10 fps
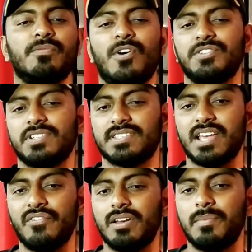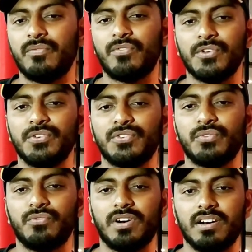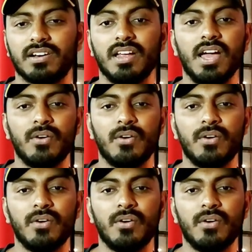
projects available for you to work